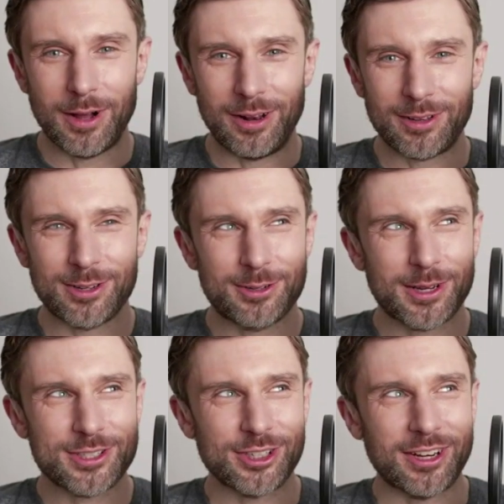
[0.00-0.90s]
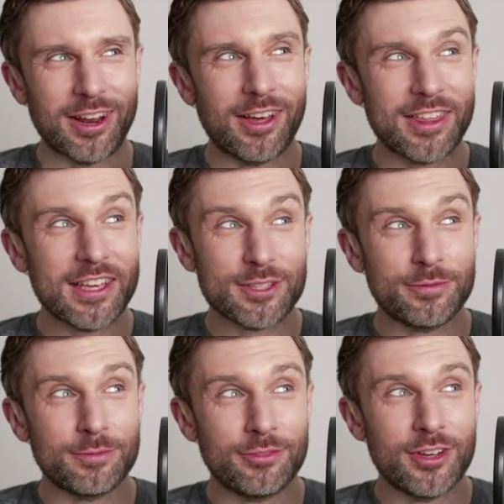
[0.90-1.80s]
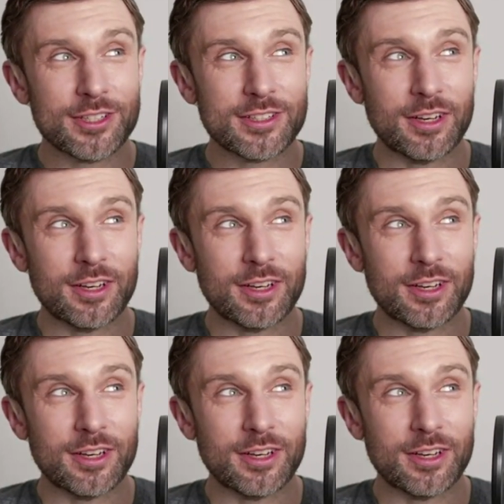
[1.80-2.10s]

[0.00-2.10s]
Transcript: Well, good question. And I think it's first,